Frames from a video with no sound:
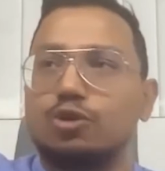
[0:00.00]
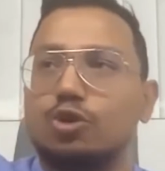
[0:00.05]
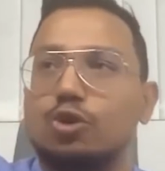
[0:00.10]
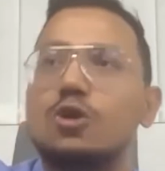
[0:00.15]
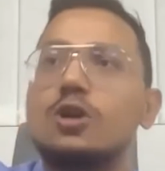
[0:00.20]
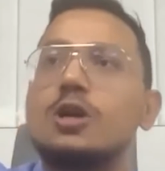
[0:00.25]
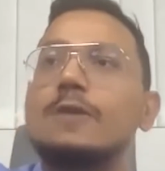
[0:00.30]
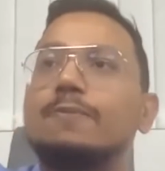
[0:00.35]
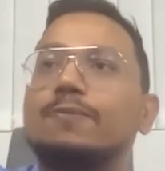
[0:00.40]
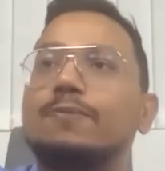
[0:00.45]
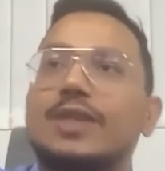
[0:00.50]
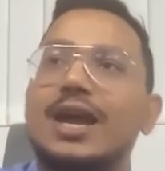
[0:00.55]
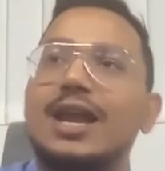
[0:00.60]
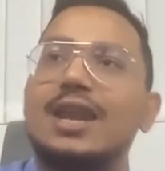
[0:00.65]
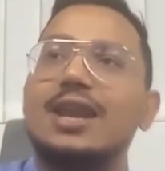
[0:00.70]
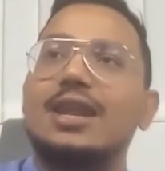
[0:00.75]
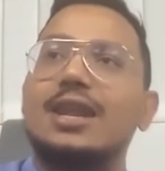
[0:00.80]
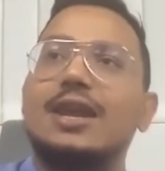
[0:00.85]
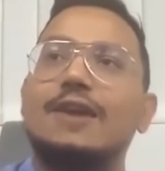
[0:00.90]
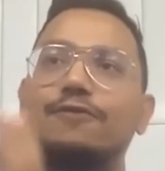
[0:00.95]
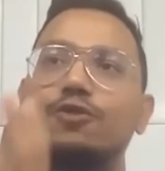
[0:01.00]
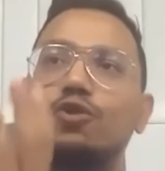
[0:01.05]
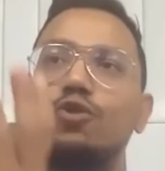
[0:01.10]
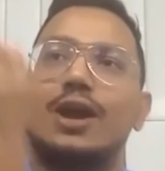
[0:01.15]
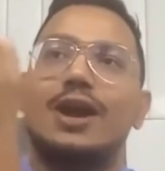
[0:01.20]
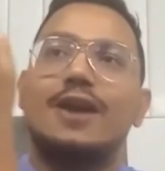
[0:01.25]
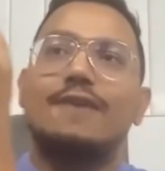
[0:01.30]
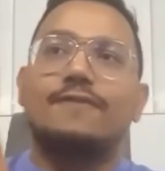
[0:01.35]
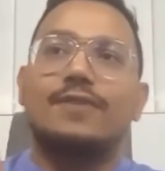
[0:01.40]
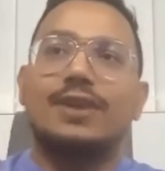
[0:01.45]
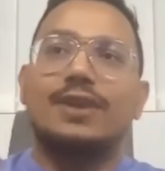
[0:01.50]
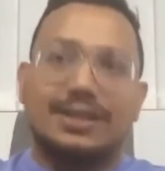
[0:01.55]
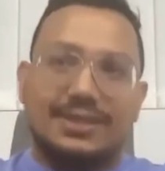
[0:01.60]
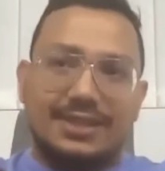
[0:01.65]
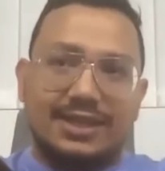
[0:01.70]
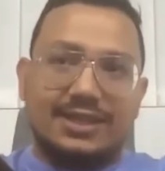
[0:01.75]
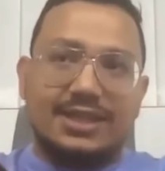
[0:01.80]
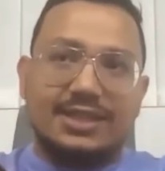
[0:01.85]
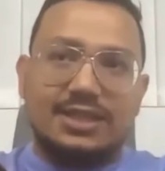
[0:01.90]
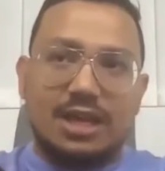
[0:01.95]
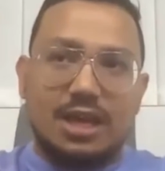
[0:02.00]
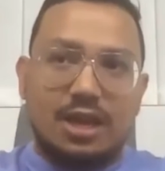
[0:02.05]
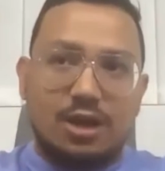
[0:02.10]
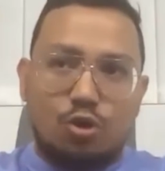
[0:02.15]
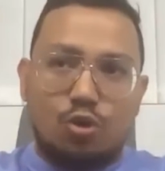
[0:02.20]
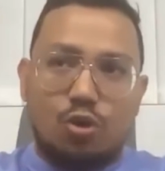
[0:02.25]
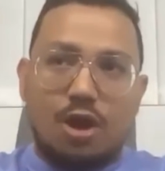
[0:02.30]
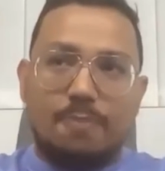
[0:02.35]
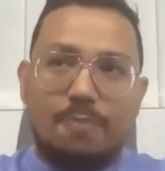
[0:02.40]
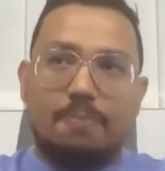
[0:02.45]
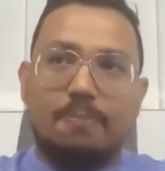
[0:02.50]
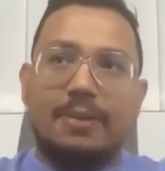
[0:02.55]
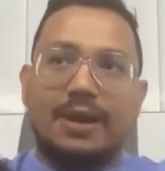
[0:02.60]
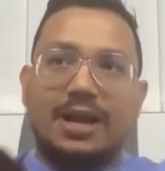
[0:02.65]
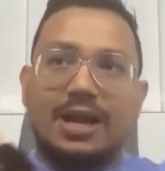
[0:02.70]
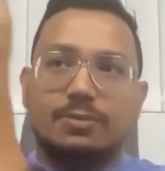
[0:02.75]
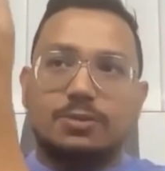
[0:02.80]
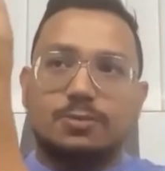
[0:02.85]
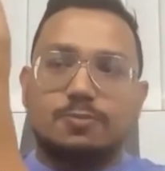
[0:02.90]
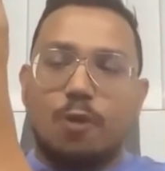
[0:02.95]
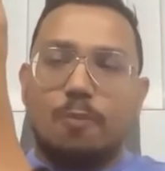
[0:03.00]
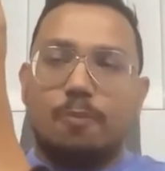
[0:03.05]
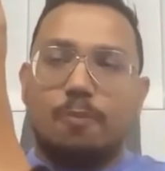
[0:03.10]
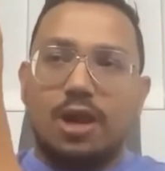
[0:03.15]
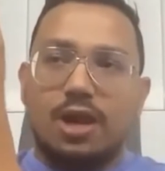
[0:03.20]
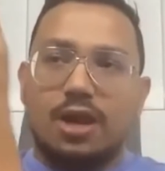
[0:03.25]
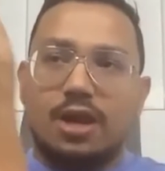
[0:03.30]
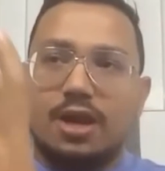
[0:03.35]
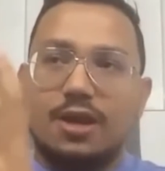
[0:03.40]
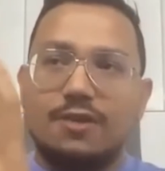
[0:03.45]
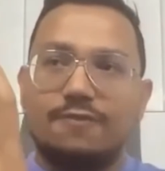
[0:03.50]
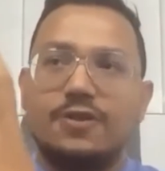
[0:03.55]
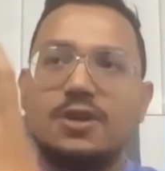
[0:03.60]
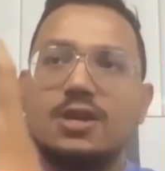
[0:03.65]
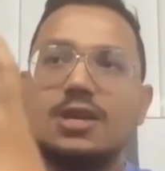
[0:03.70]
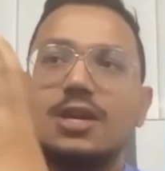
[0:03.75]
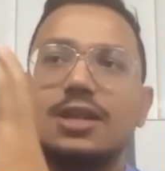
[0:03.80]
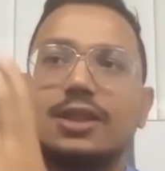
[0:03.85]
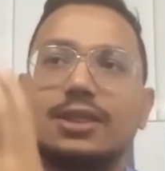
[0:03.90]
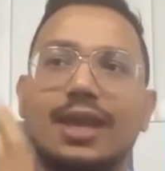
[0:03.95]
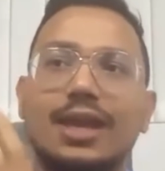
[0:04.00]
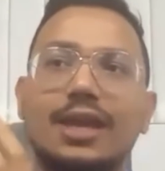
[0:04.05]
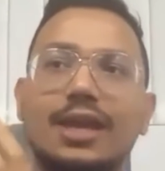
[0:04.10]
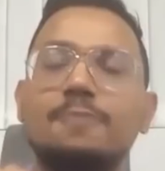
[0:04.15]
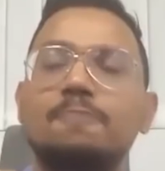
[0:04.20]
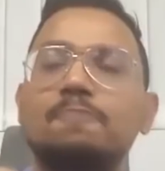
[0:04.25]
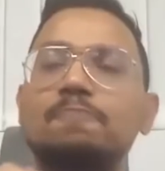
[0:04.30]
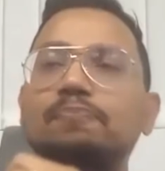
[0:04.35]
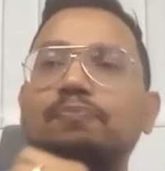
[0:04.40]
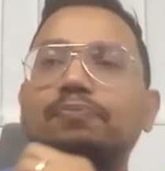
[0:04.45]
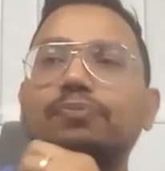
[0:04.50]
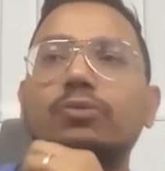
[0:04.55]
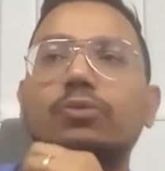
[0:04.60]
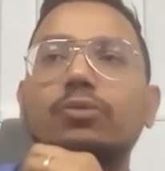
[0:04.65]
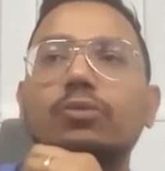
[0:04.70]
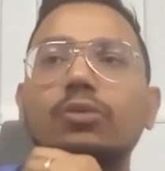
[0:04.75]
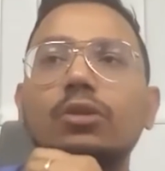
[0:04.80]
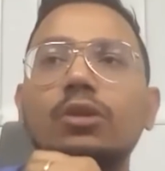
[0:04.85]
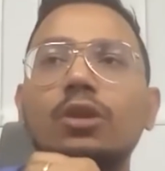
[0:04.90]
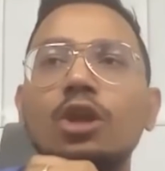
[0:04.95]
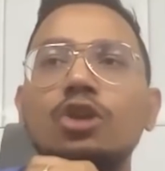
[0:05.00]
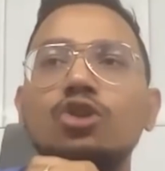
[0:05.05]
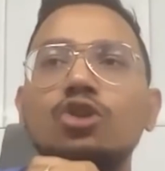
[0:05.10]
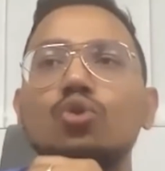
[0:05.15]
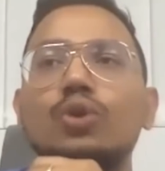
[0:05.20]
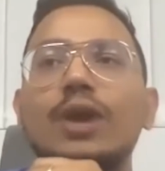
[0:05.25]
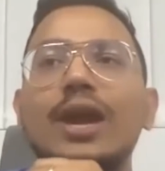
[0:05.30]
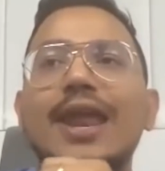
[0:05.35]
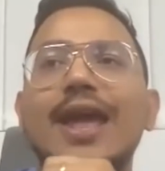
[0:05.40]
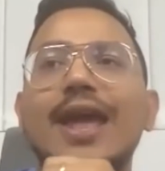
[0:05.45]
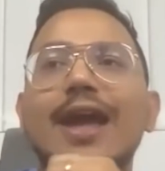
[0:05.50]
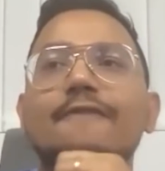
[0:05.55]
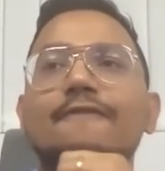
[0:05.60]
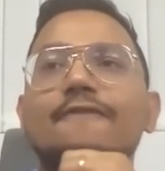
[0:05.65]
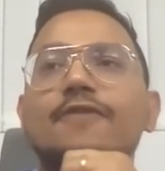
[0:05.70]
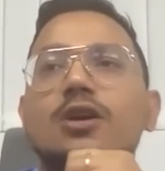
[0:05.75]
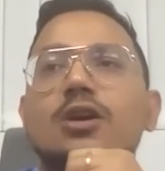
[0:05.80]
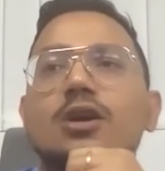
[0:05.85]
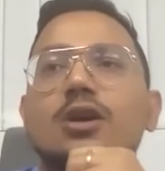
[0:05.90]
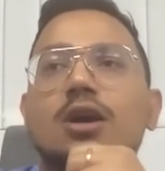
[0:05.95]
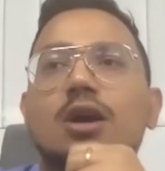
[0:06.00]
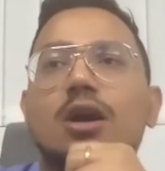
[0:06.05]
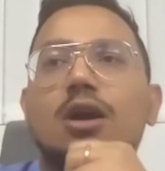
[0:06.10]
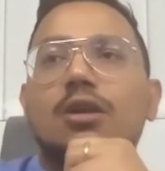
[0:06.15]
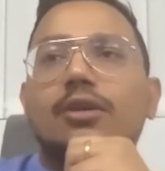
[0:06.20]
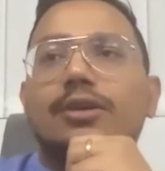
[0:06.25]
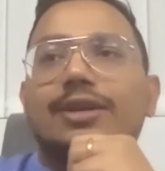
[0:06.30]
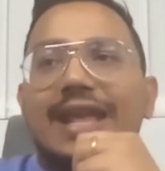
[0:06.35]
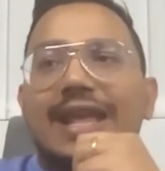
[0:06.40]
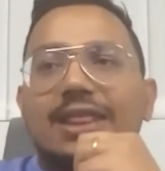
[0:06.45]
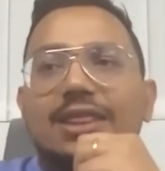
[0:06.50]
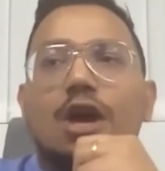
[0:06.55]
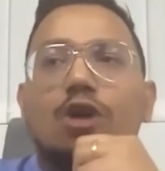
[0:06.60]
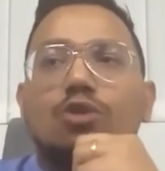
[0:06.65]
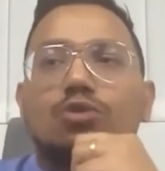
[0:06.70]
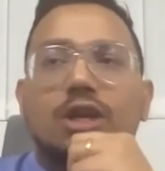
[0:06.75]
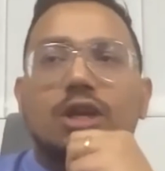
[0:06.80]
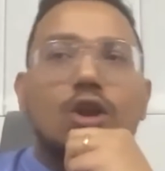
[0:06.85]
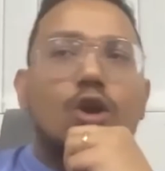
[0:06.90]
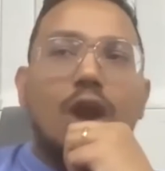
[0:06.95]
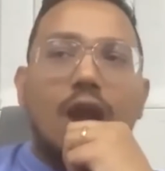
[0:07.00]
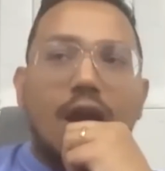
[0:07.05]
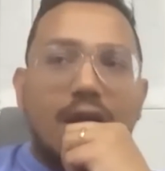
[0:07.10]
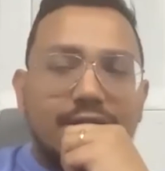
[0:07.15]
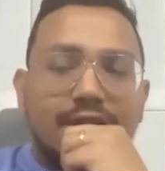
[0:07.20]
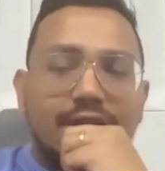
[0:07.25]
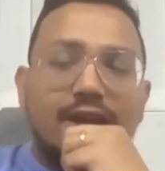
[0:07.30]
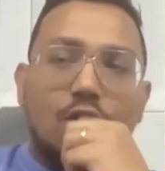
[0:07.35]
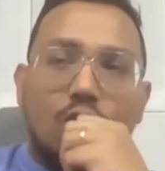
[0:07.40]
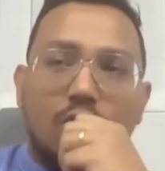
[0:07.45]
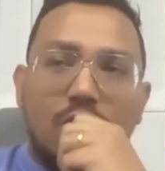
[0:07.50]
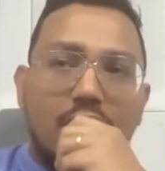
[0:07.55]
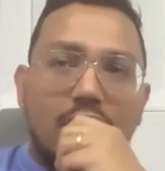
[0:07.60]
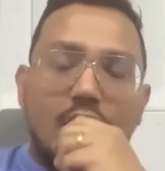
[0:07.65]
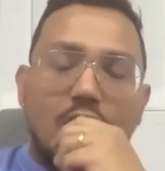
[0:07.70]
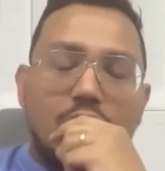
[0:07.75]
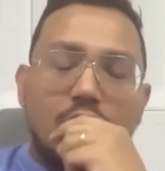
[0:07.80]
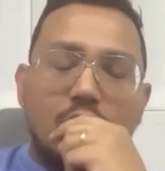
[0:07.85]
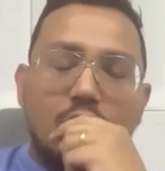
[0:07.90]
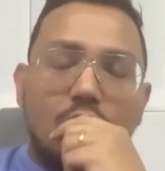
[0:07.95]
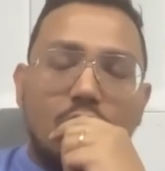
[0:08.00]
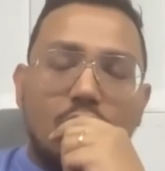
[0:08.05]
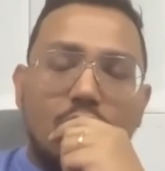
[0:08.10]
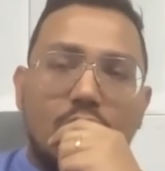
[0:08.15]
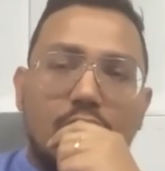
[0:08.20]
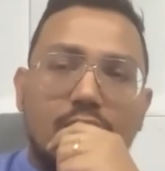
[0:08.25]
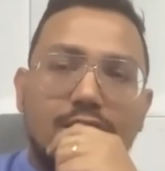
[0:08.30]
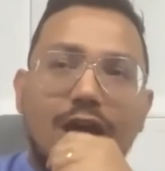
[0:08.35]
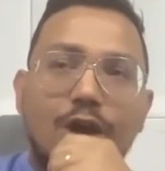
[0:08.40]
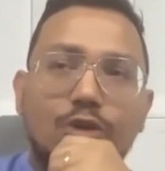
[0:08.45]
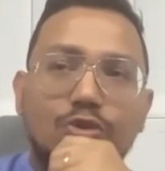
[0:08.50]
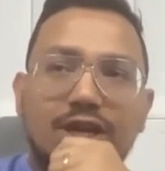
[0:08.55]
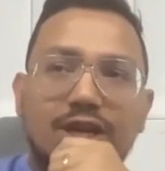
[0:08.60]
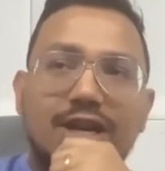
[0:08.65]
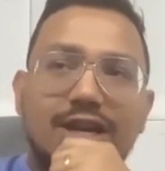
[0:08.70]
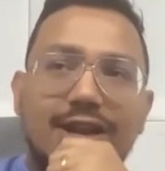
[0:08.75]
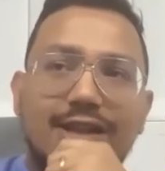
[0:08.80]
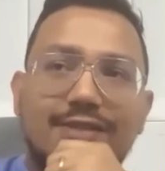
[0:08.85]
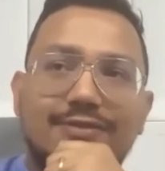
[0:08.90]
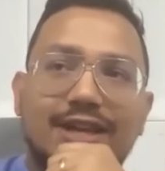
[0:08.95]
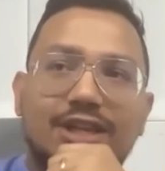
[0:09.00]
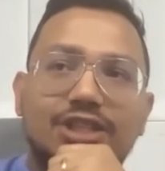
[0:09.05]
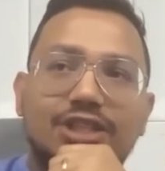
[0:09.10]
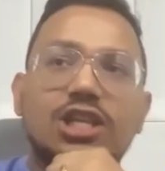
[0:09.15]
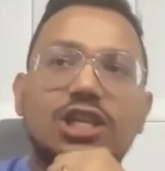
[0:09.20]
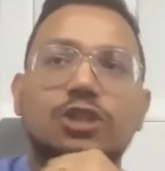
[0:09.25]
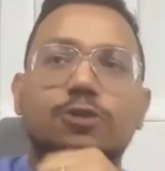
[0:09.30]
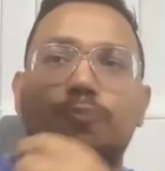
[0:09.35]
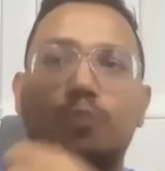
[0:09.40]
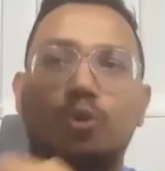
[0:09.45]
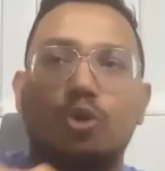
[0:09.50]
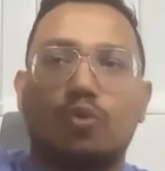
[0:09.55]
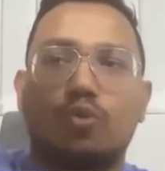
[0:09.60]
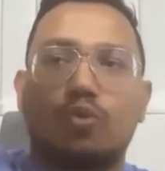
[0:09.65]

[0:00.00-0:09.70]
So then, if you have, let's say this rollup becomes popular enough, then you can have 10,000 or 100 or 1,000 transactions, put